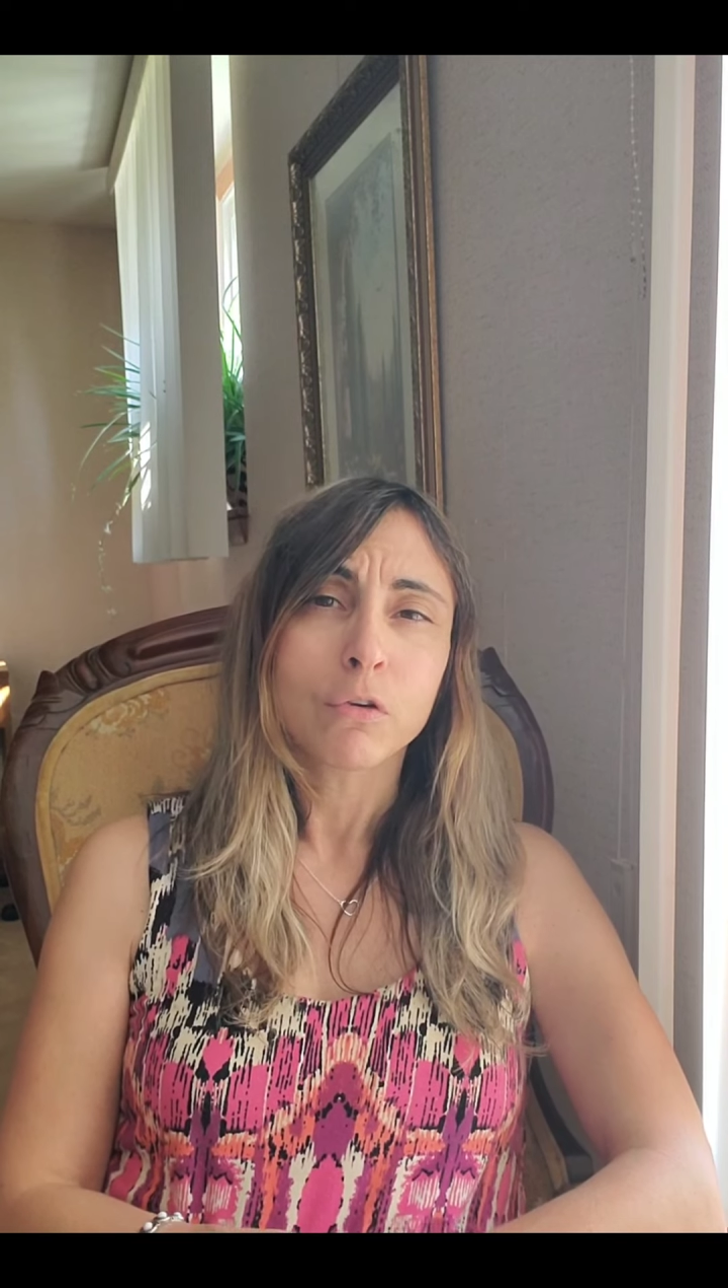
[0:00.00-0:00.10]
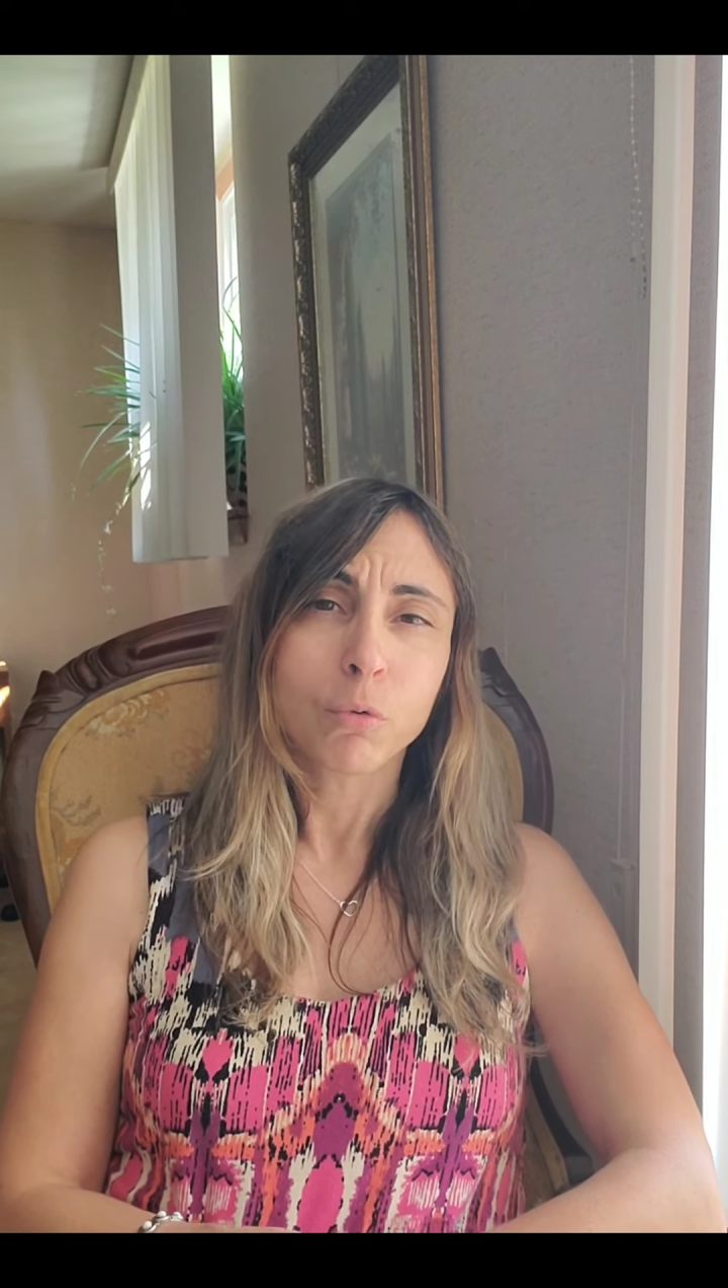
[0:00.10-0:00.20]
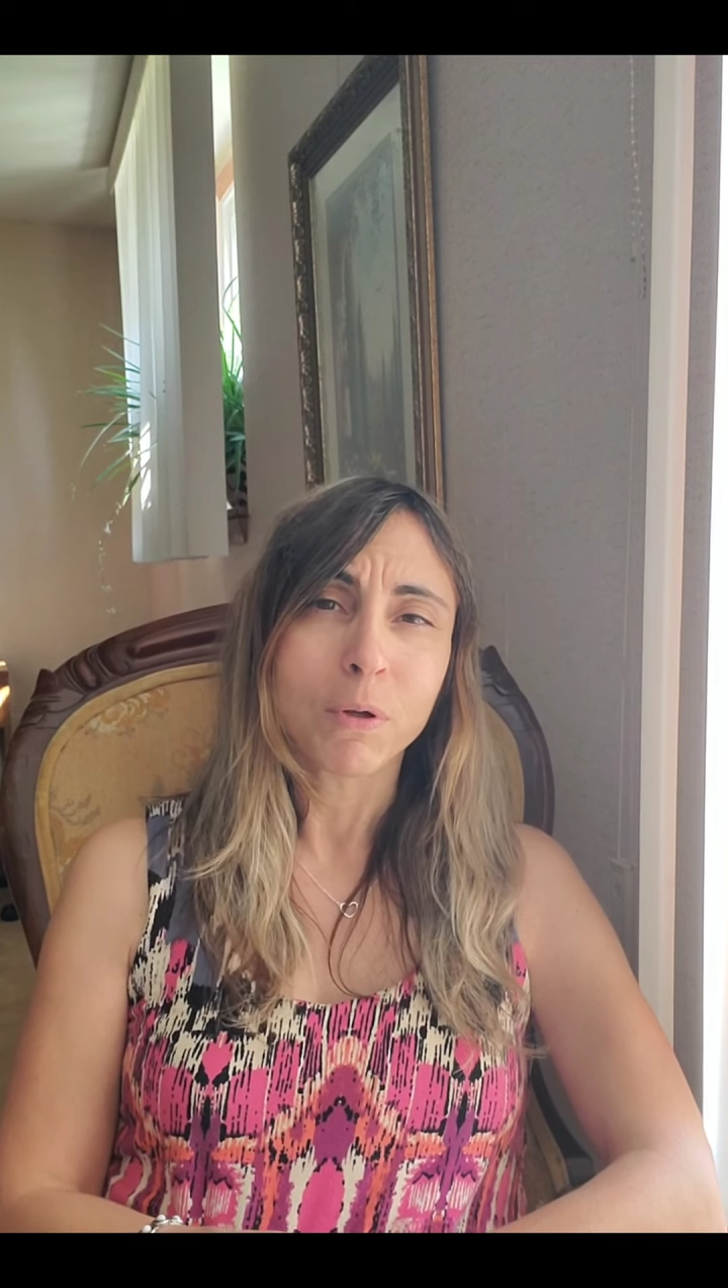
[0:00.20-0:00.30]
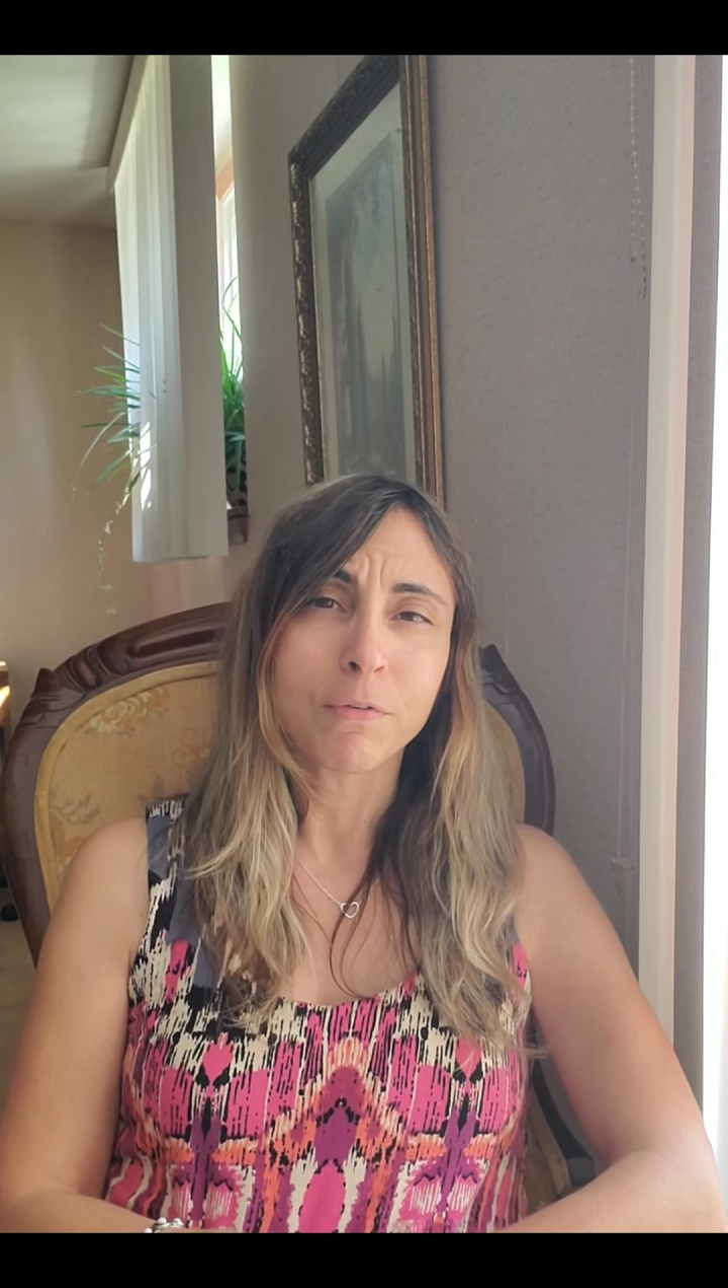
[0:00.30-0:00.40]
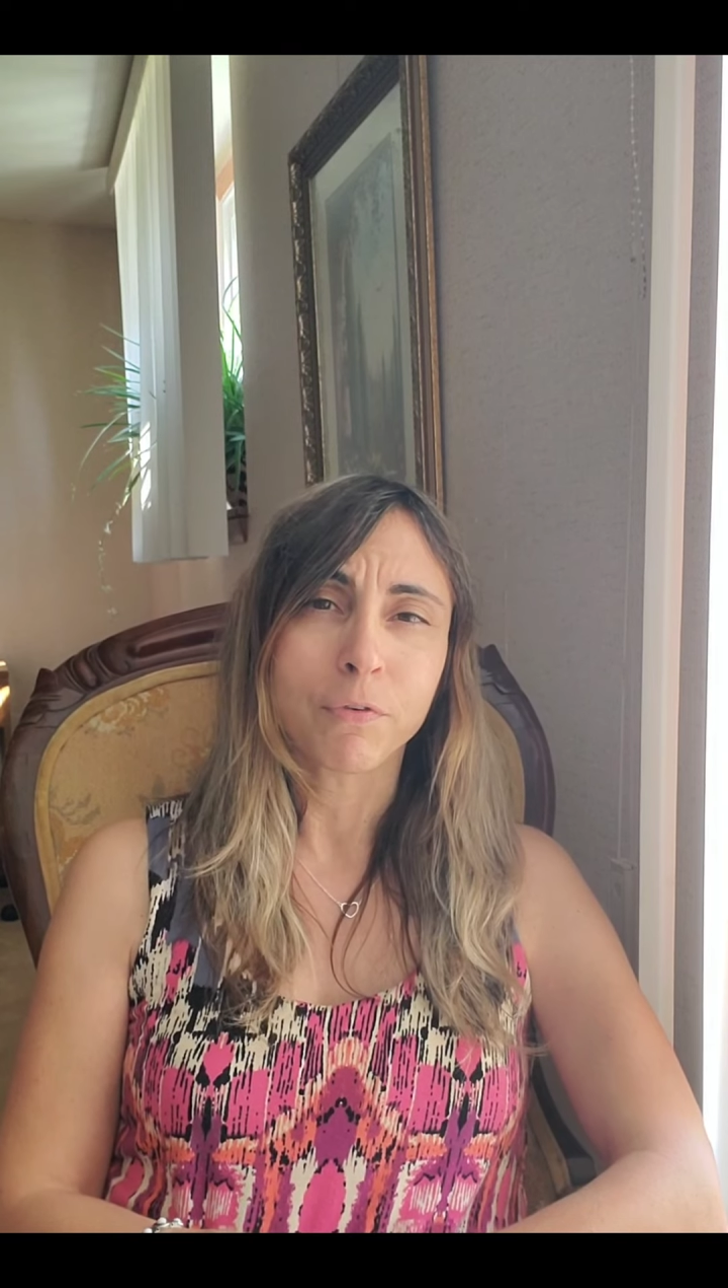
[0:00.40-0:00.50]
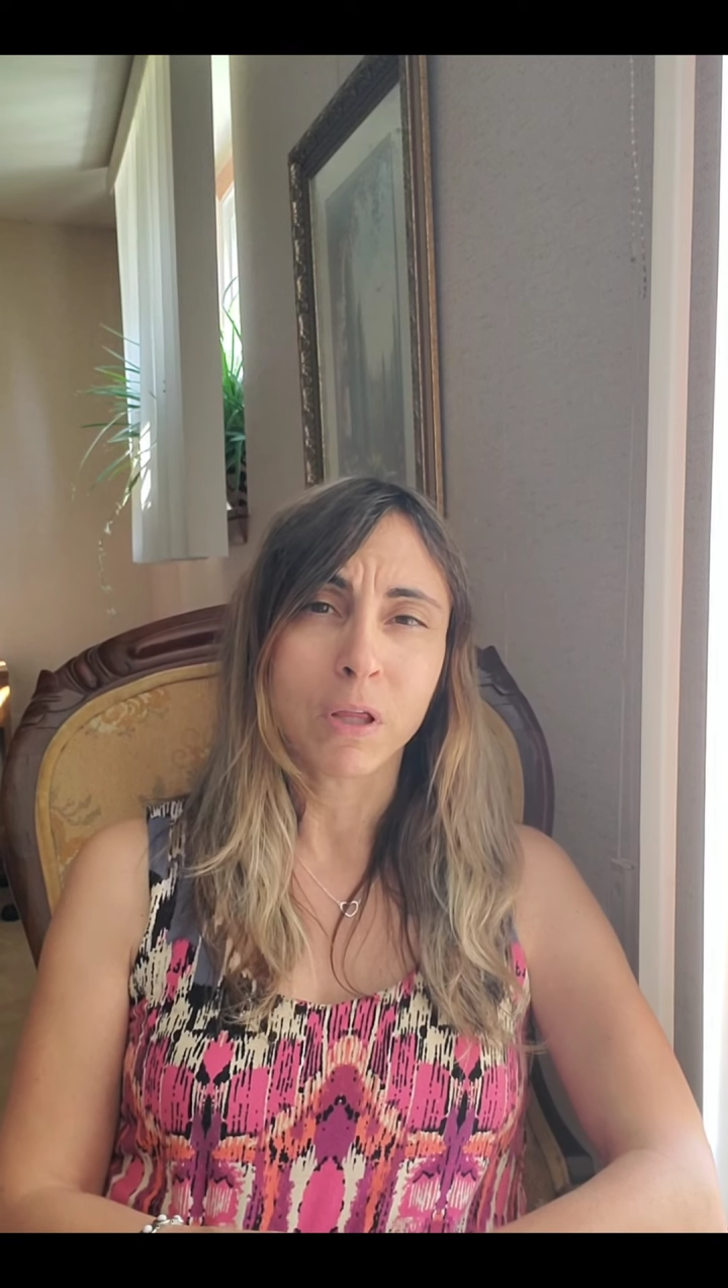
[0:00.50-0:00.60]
twin